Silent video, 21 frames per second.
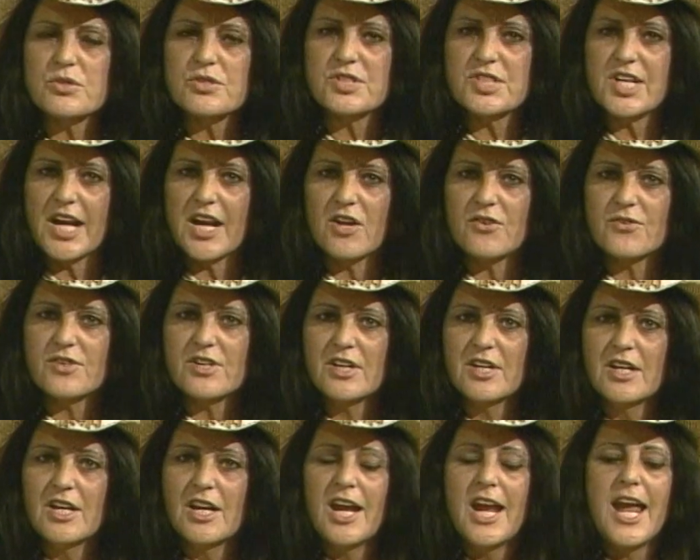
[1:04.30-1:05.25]
down,
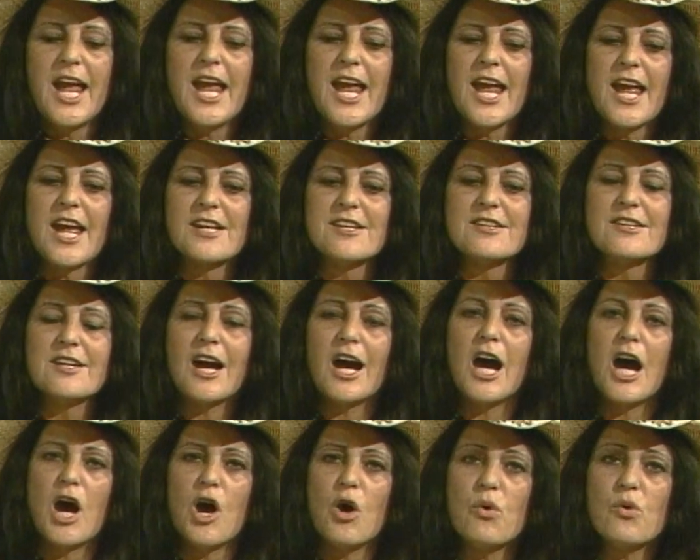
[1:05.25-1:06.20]
and
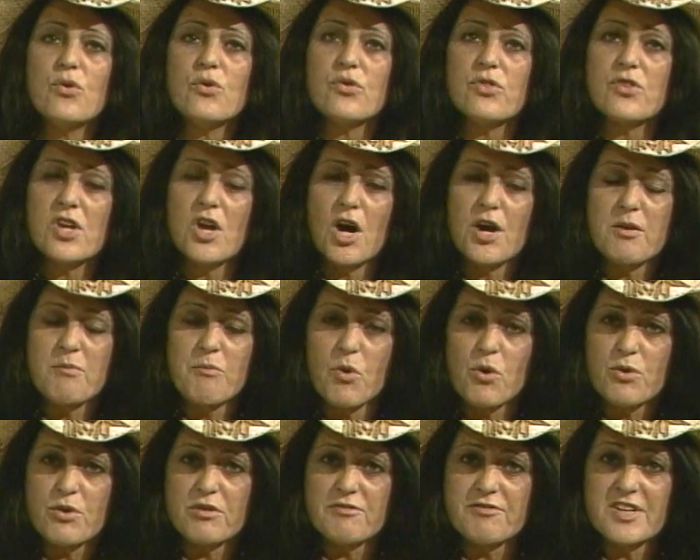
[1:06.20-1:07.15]
how the
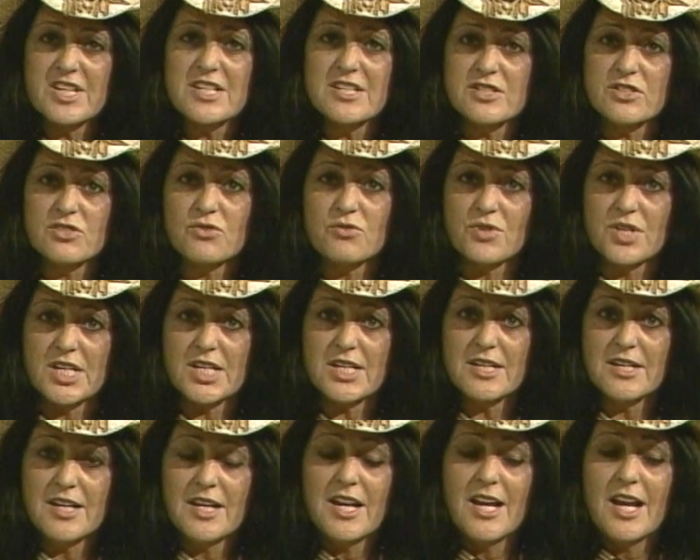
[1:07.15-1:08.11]
automotive industry
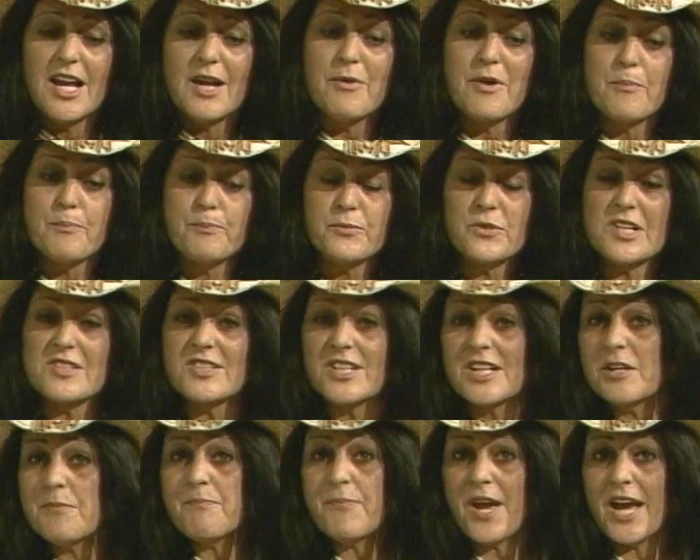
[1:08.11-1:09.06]
does an
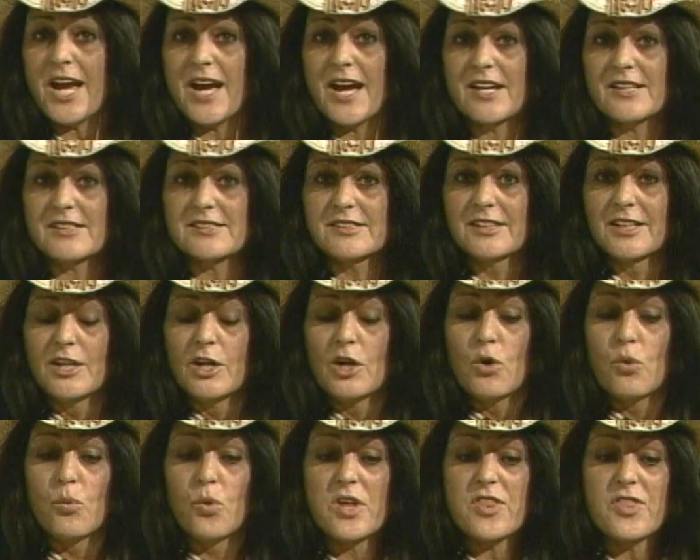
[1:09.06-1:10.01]
impact
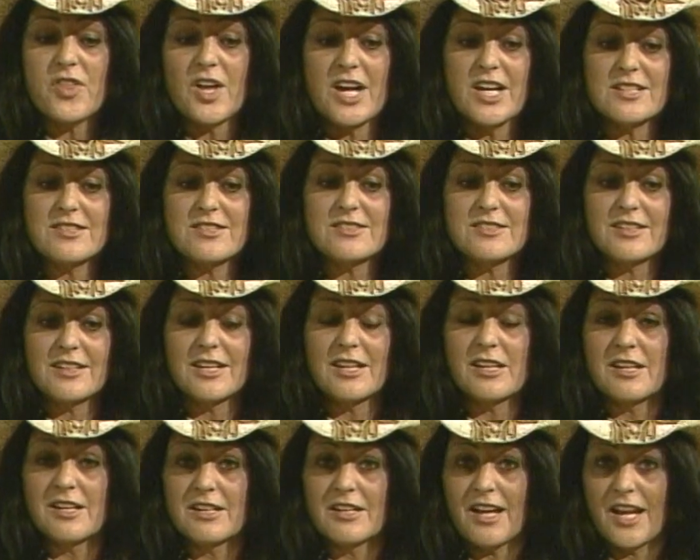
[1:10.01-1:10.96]
with us
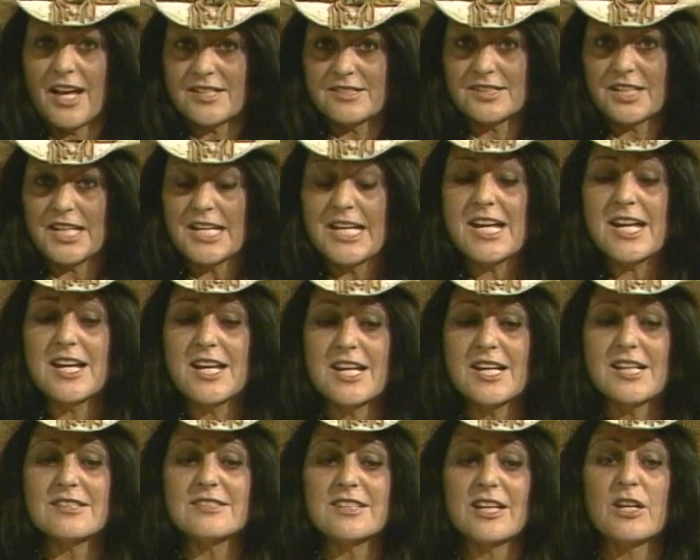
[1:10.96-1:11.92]
as
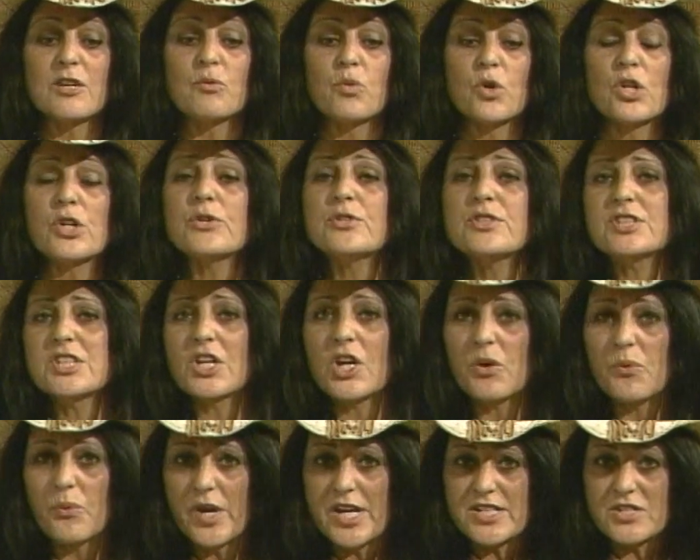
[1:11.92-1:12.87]
Canadians, and we're losing our
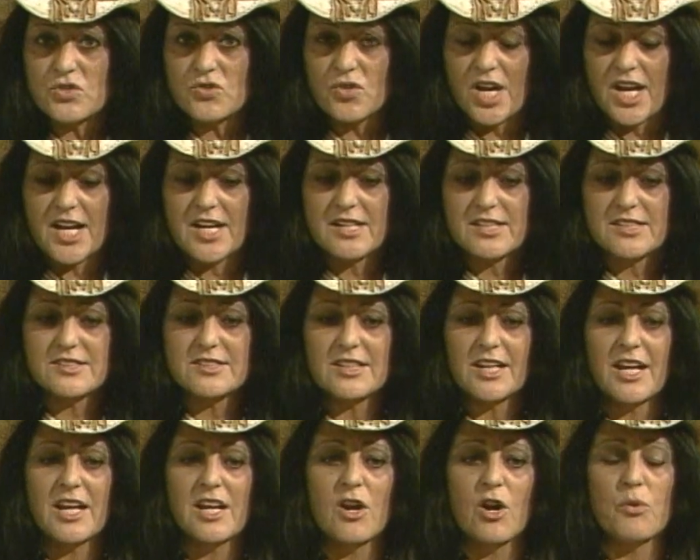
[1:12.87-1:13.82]
racetracks
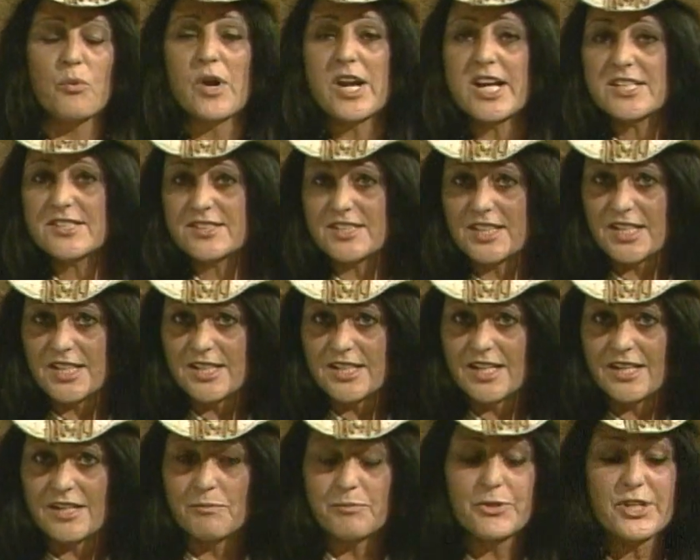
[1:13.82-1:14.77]
and our racing
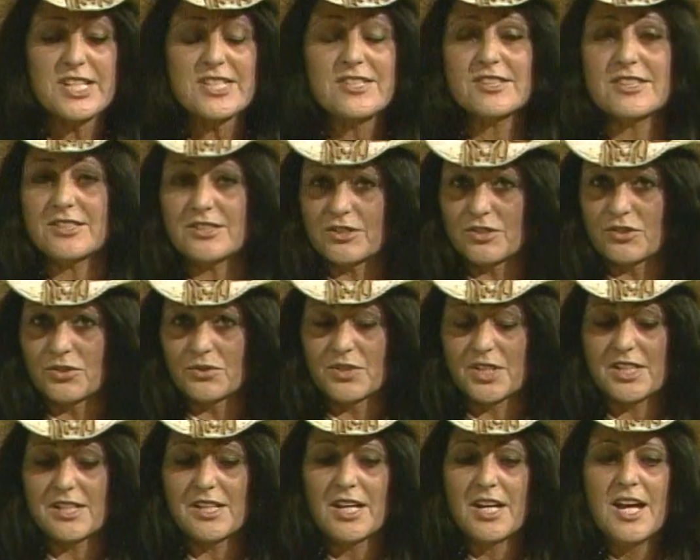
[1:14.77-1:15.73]
and places to do it.
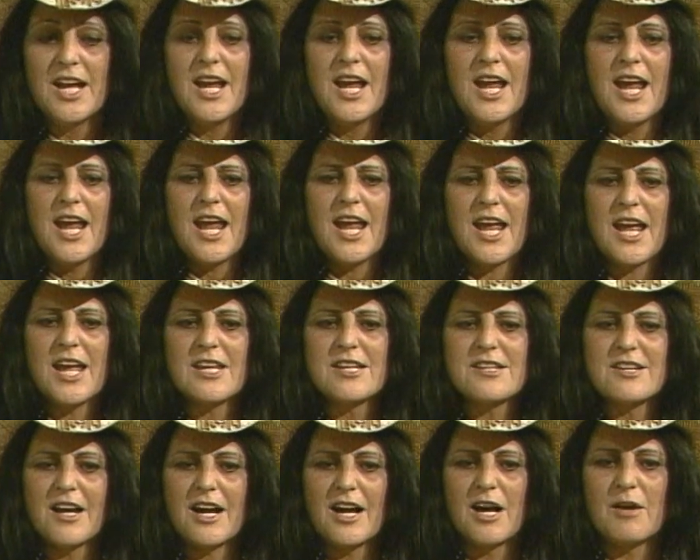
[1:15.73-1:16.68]
And
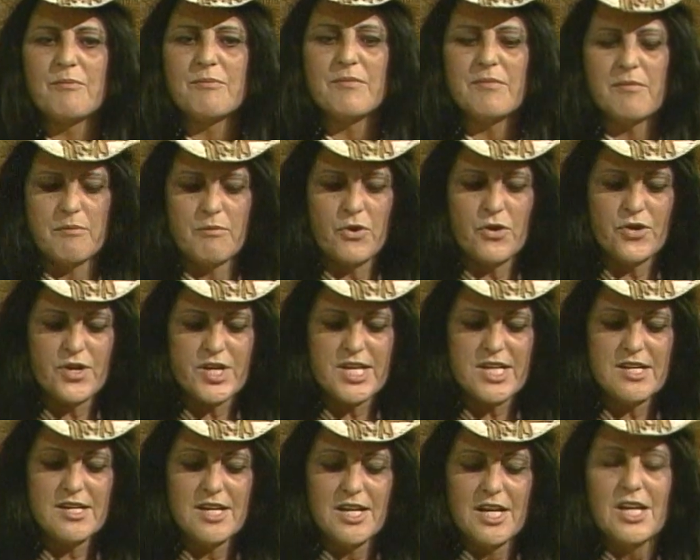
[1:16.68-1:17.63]

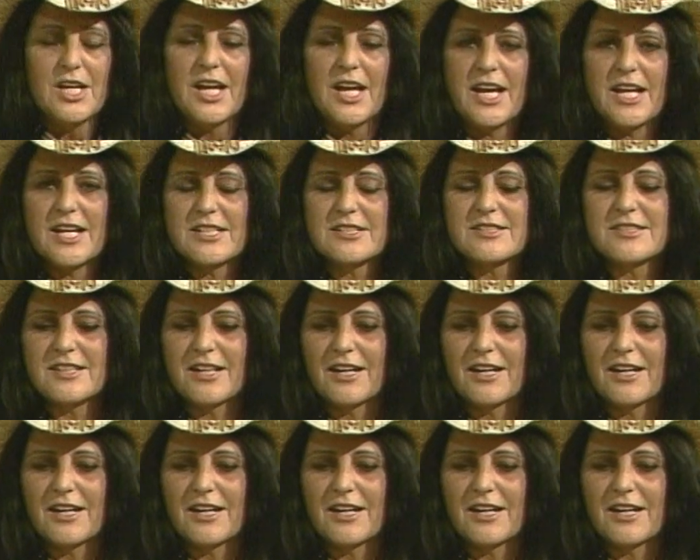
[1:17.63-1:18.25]
Murray has